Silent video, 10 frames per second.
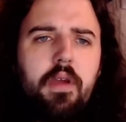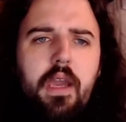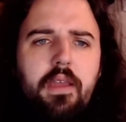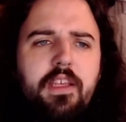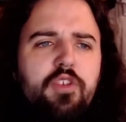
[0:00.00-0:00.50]

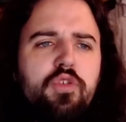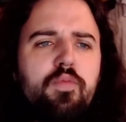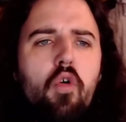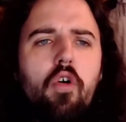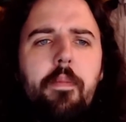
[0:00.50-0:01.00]
This was
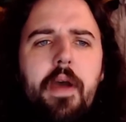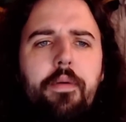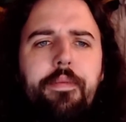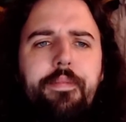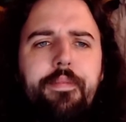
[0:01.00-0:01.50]
more
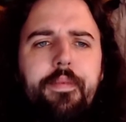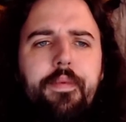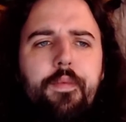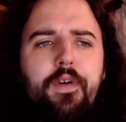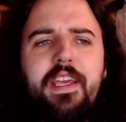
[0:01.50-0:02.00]
about,
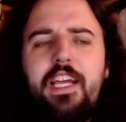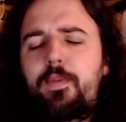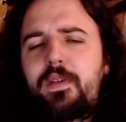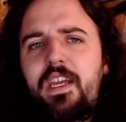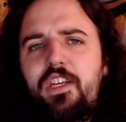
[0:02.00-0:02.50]
were the
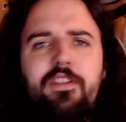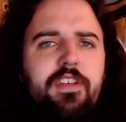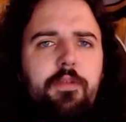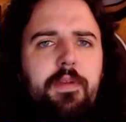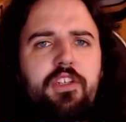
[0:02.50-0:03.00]
expectations
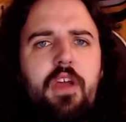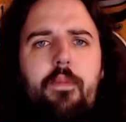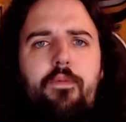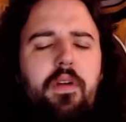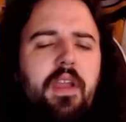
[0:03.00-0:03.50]
he would be a
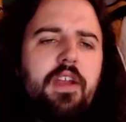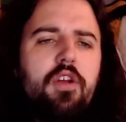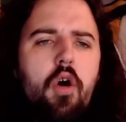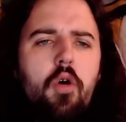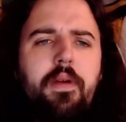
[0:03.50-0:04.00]
top 4 guy?
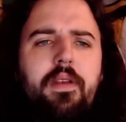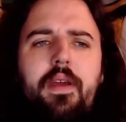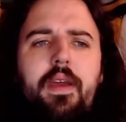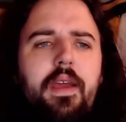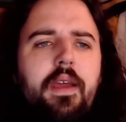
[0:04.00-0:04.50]
No, but
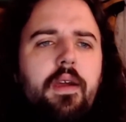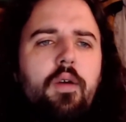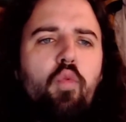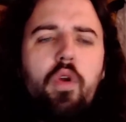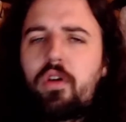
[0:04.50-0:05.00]

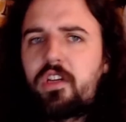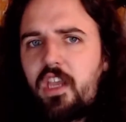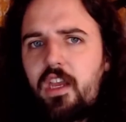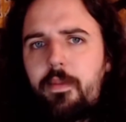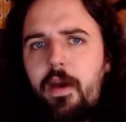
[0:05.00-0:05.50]
we were
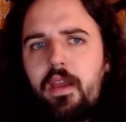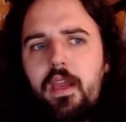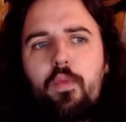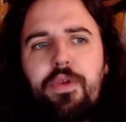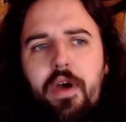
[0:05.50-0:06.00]
excited about
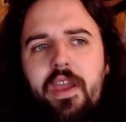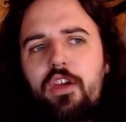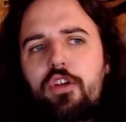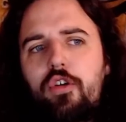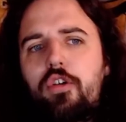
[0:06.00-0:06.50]
him. We thought he
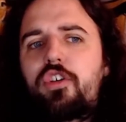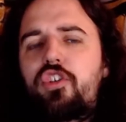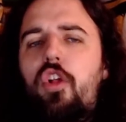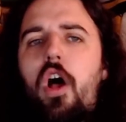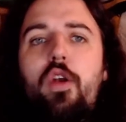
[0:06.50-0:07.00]
could earn a
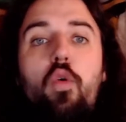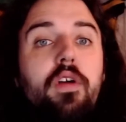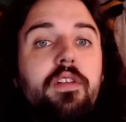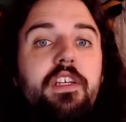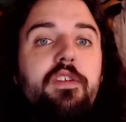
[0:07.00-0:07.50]
slot or
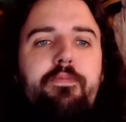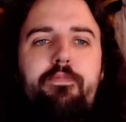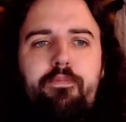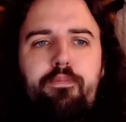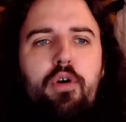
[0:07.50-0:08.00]
at least
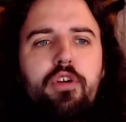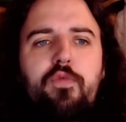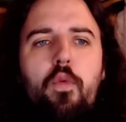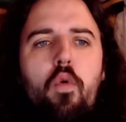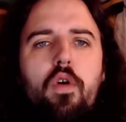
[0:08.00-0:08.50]
push
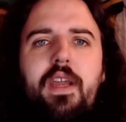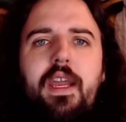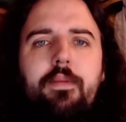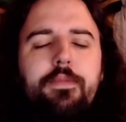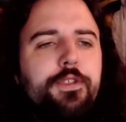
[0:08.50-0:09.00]
for more
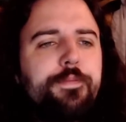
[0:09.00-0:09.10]
games.